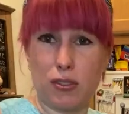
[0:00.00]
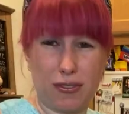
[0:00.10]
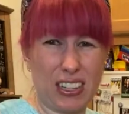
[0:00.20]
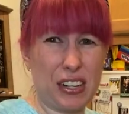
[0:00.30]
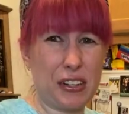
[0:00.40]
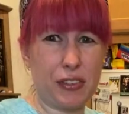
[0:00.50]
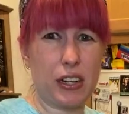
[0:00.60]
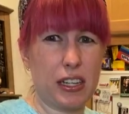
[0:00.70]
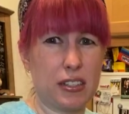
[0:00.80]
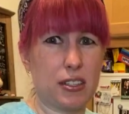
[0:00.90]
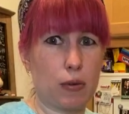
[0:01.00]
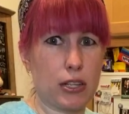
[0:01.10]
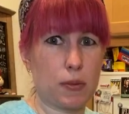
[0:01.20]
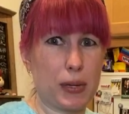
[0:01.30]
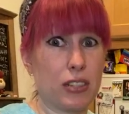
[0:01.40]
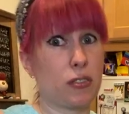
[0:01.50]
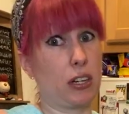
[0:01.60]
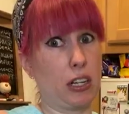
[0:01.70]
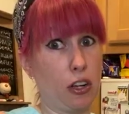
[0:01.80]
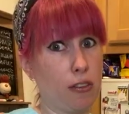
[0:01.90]
a very easy recipe. It's
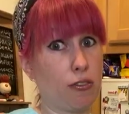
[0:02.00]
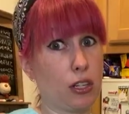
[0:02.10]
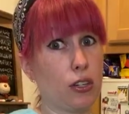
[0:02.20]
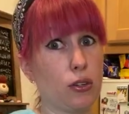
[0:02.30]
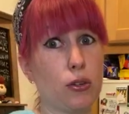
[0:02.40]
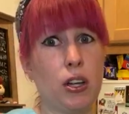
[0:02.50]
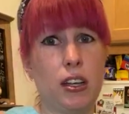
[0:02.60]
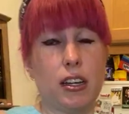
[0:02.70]
very good for you.